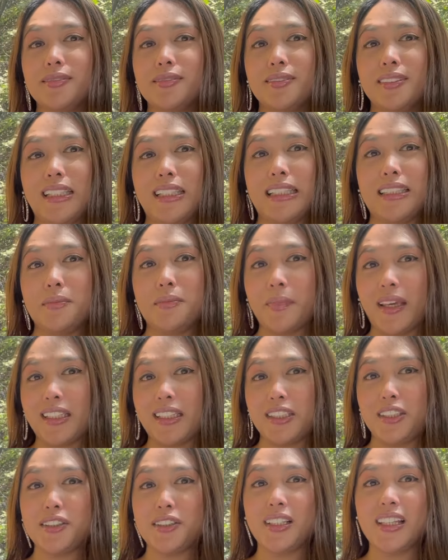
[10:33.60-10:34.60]
it
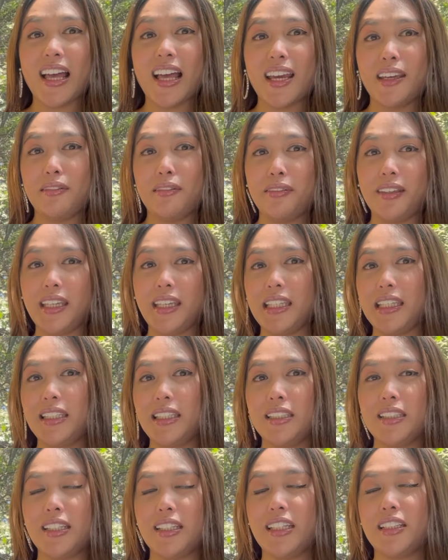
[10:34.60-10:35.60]
makes your life
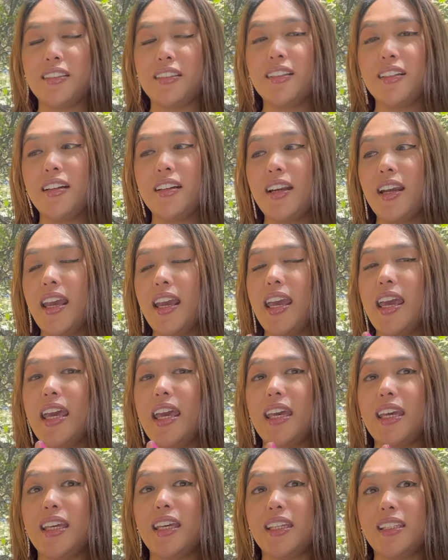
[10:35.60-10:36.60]
easier
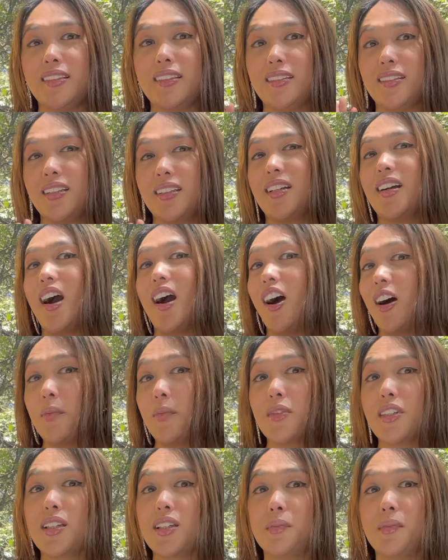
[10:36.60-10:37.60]
and
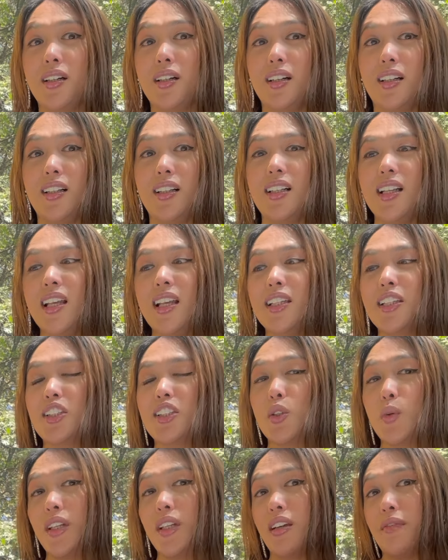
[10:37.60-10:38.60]
comfortable.
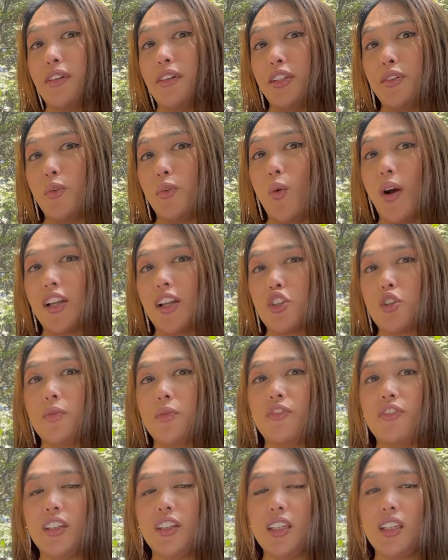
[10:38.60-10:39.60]
So whenever you watch a
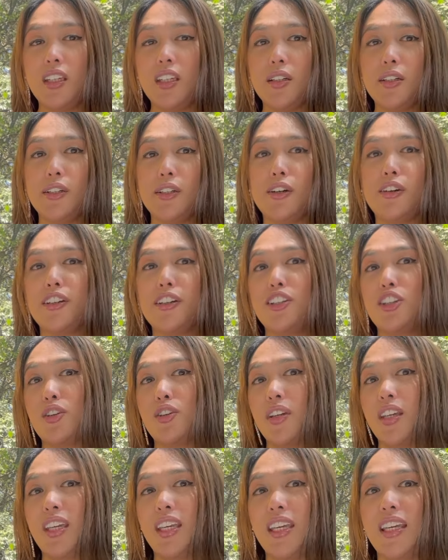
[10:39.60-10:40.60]
video or
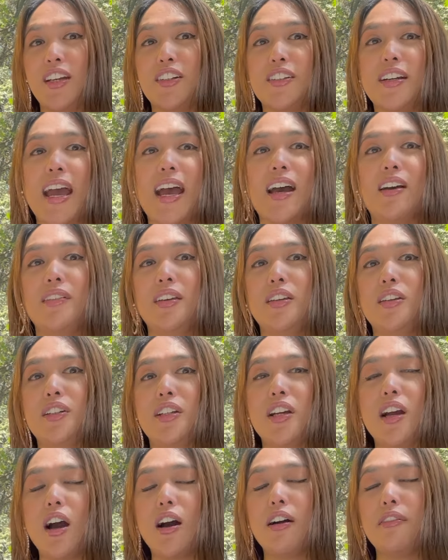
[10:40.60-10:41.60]
drinking or having your
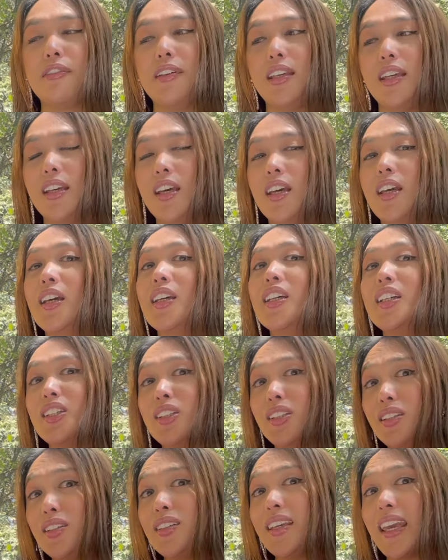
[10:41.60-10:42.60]
coffee,
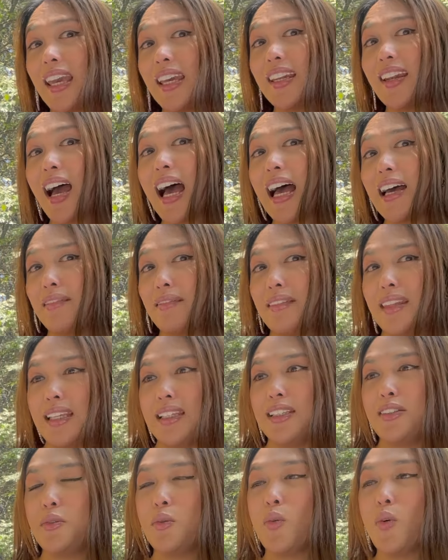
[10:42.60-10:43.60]
you can have
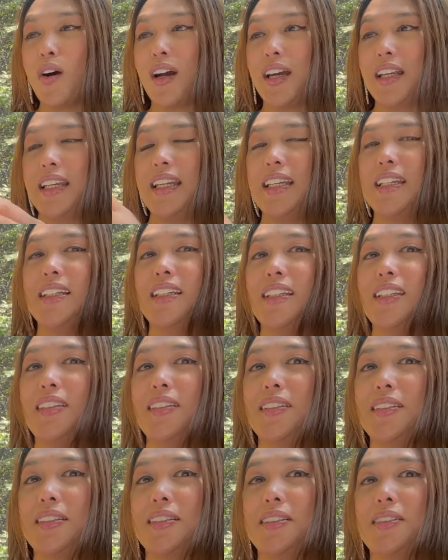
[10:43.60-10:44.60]
this one, you
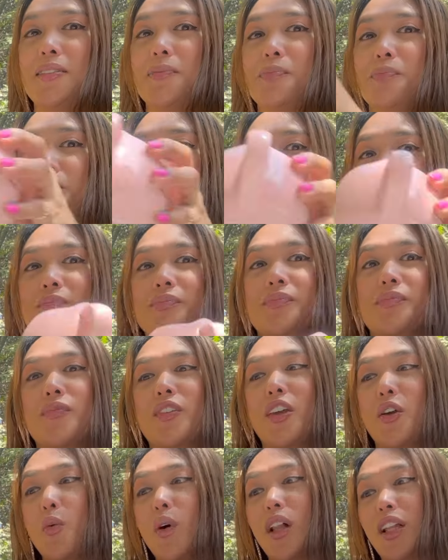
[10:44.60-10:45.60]
know.
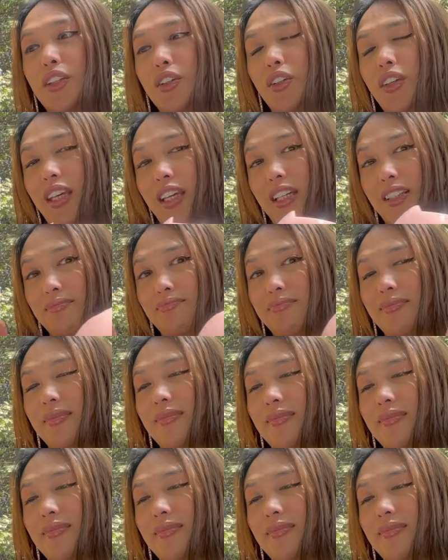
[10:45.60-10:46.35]
Well, you can